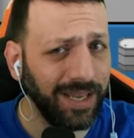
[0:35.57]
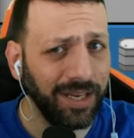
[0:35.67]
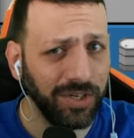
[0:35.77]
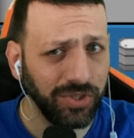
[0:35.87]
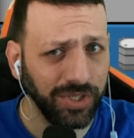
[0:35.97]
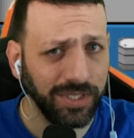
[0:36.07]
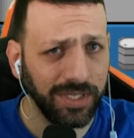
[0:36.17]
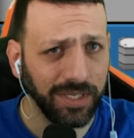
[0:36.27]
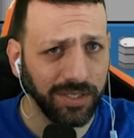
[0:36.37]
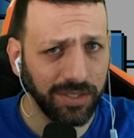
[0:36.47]

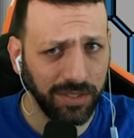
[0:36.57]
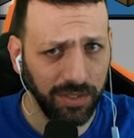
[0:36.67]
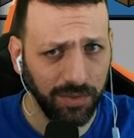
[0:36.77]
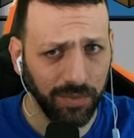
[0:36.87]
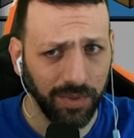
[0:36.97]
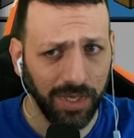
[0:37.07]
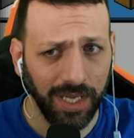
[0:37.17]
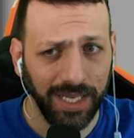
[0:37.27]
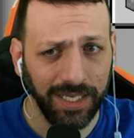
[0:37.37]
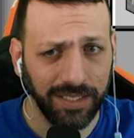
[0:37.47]
ENERGISTICS 2.
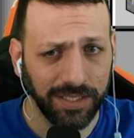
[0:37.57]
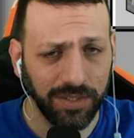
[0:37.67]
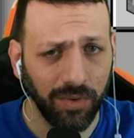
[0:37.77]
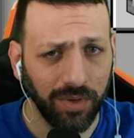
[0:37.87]
It does not